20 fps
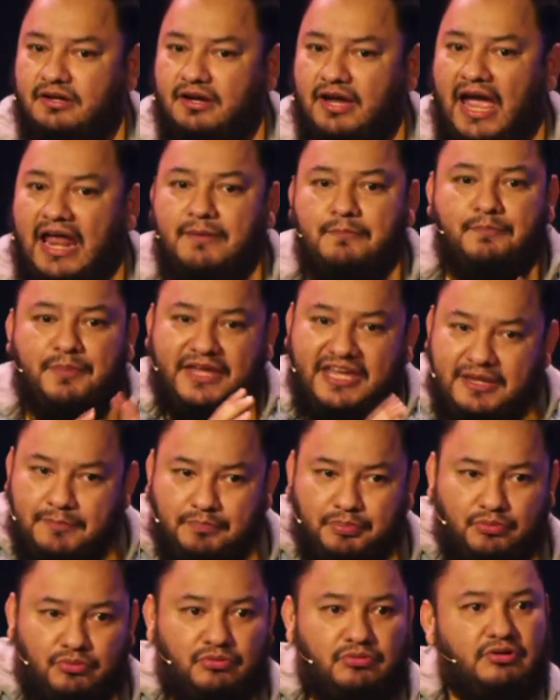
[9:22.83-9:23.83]
And
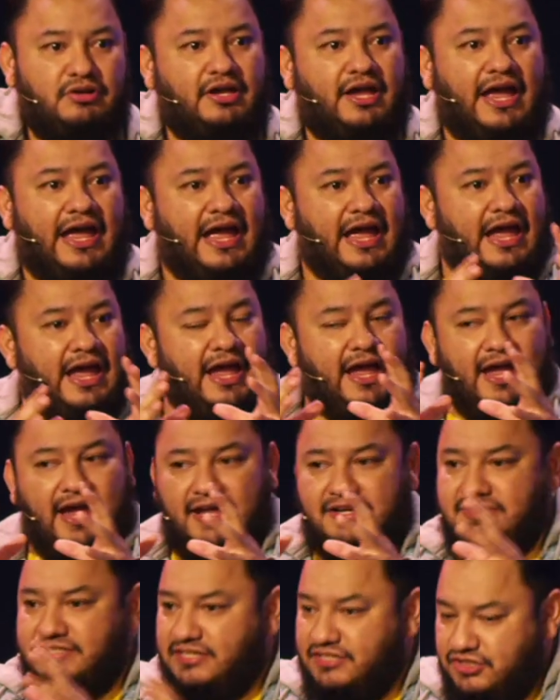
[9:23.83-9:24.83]
people
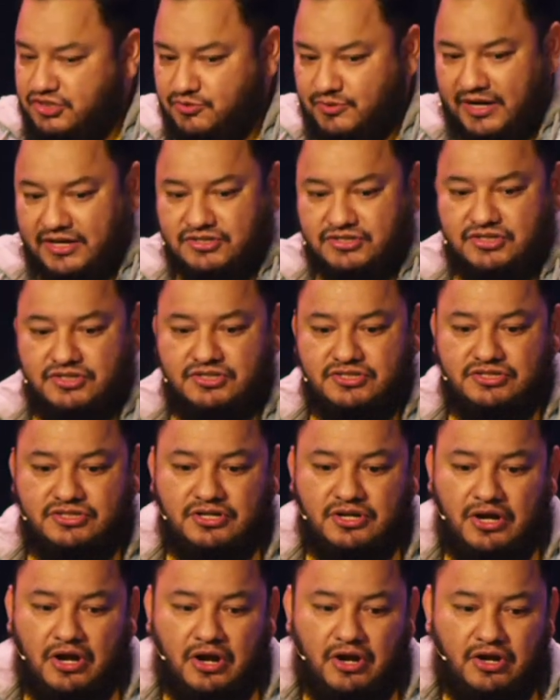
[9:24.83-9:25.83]
and situations
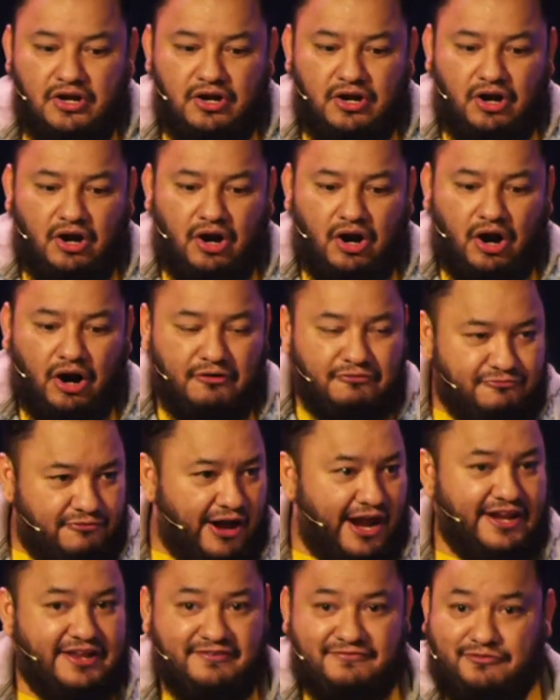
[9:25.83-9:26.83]
are
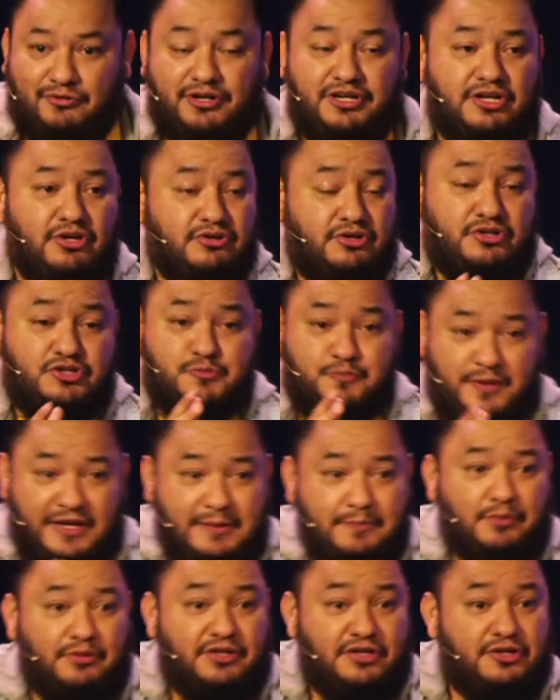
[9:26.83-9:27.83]
fighting for it. You know, there's
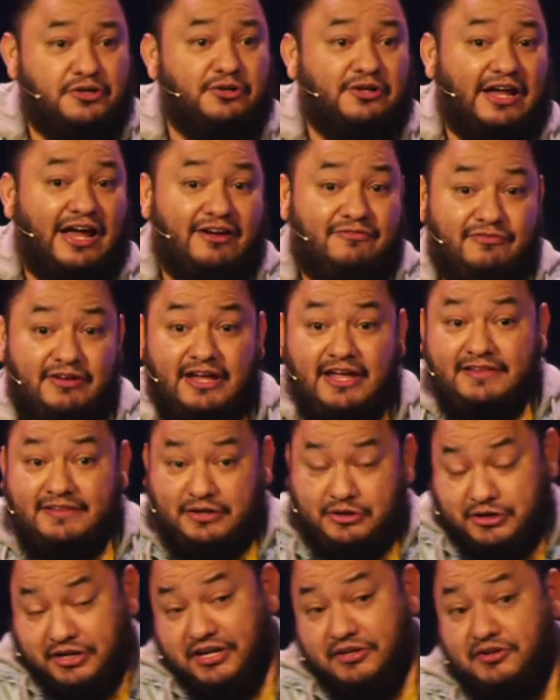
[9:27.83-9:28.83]
people in your life that
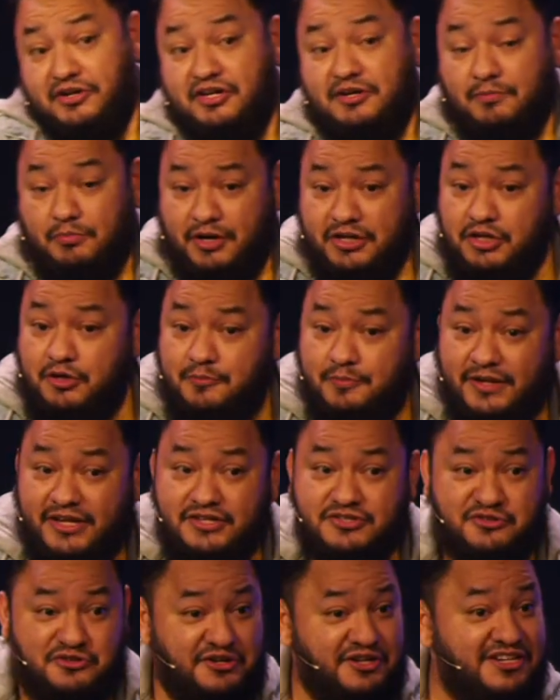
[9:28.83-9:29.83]
are either gonna bring you
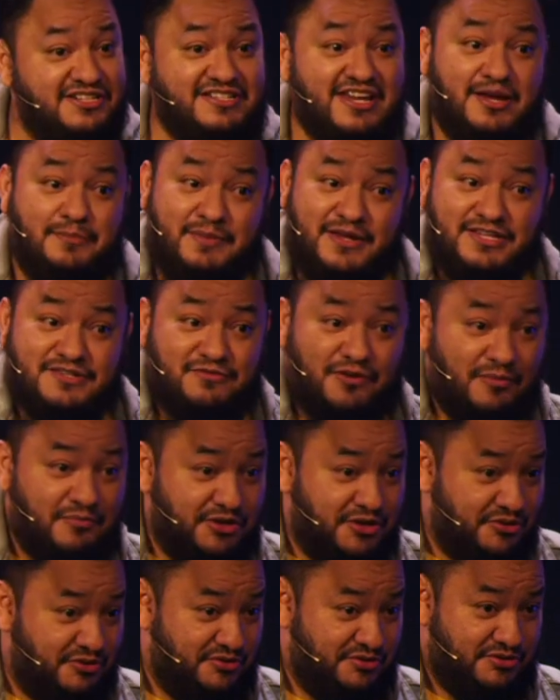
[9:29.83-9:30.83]
peace or they're gonna take peace from
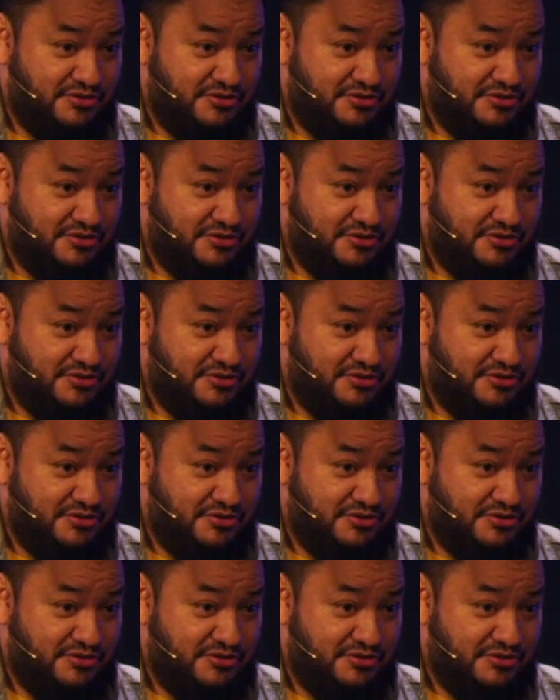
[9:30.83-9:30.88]
you.